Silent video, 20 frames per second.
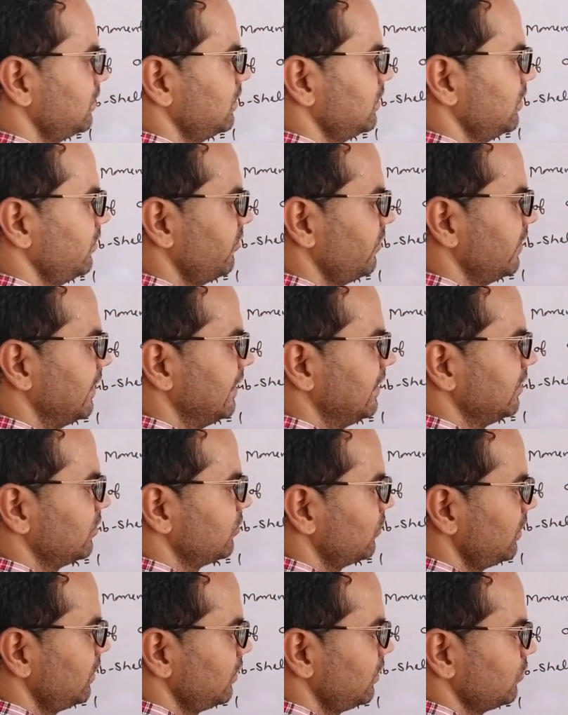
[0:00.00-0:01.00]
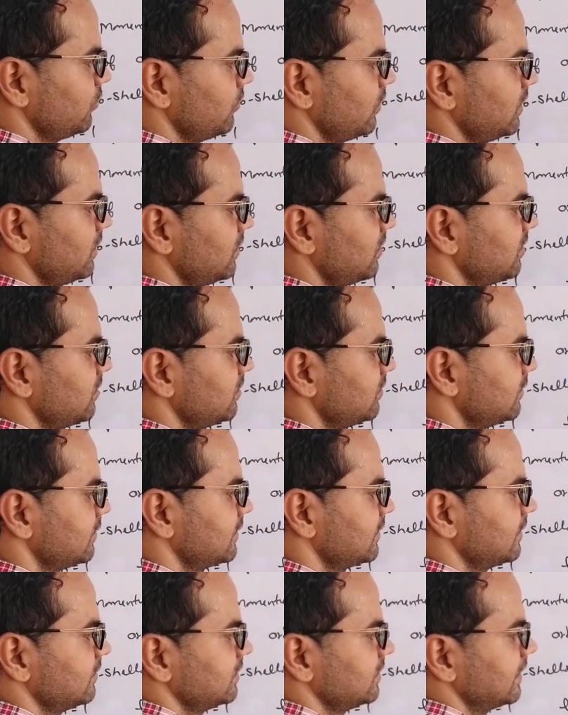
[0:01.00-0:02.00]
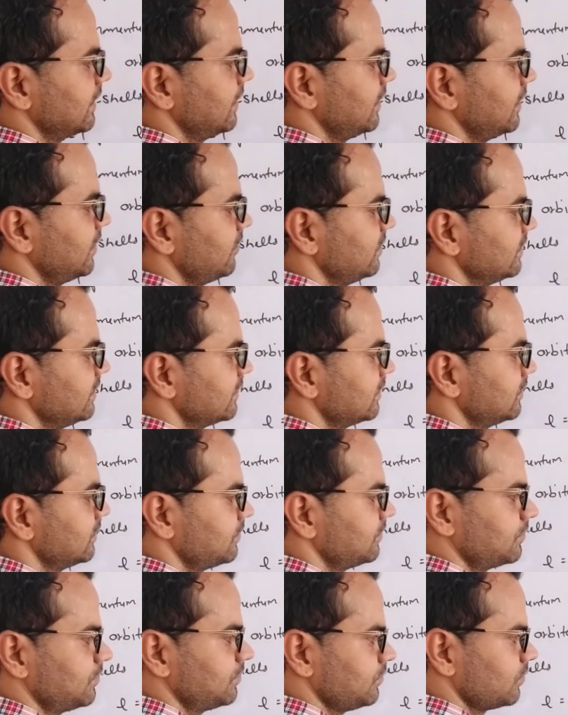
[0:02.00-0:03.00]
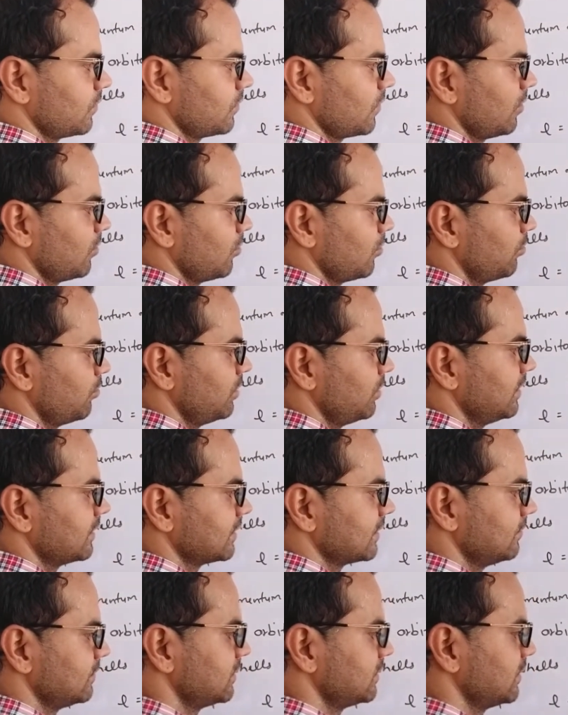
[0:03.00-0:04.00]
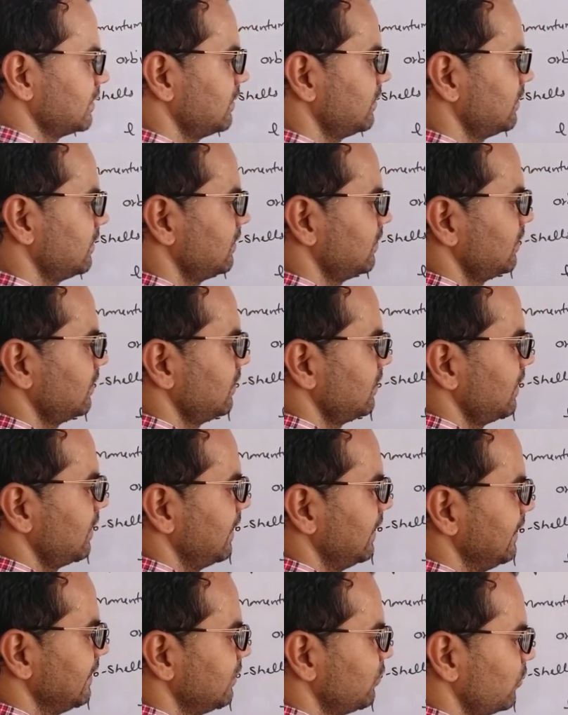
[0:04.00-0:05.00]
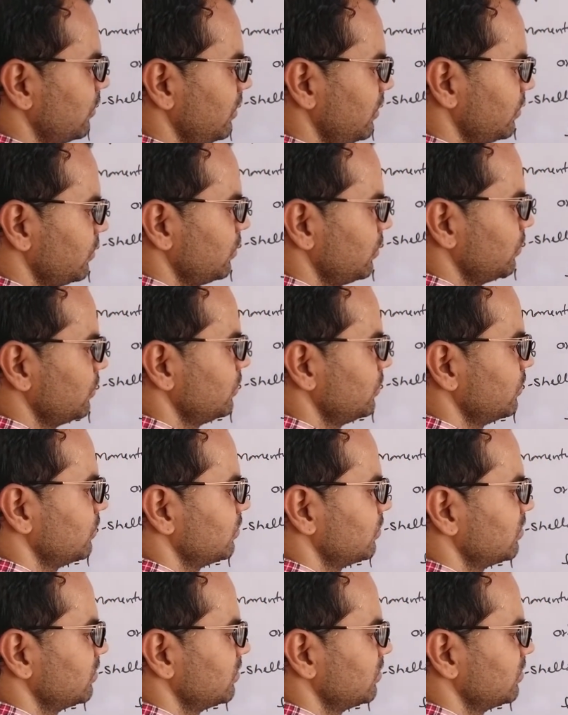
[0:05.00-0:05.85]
If L equal to 1, subshell name is P subshell. L equal to 2,